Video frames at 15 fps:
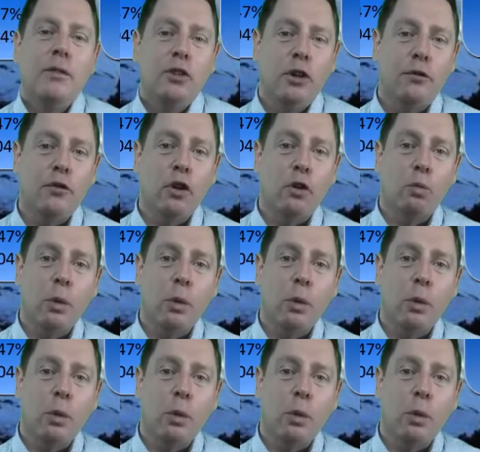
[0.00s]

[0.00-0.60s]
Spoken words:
you've got a